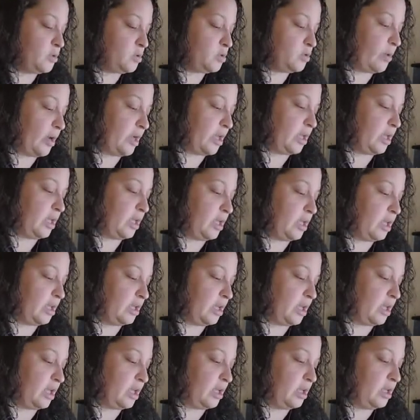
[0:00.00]
so I can get
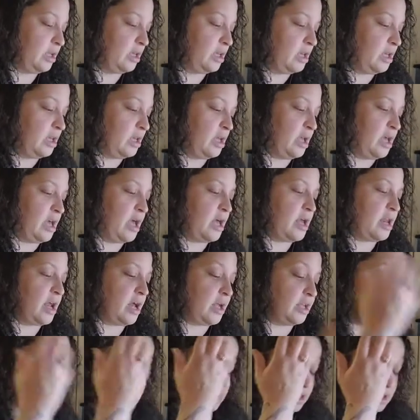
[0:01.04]
like an
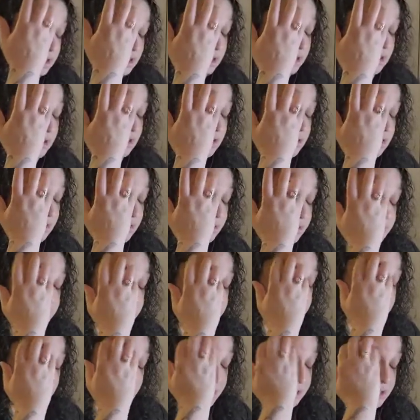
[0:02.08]
idea of the
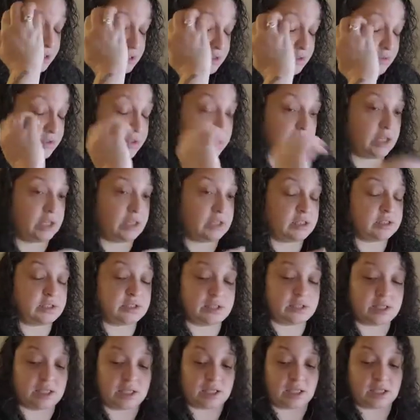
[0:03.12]
sizes of
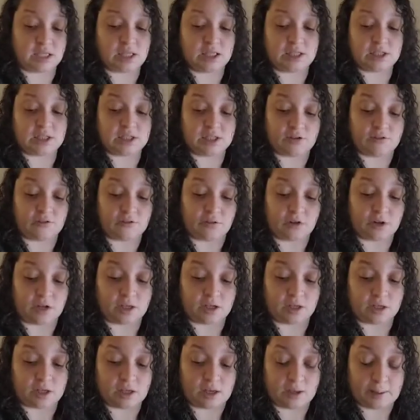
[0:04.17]
things, like in
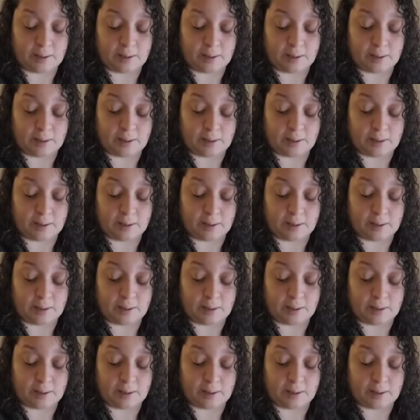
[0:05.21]
different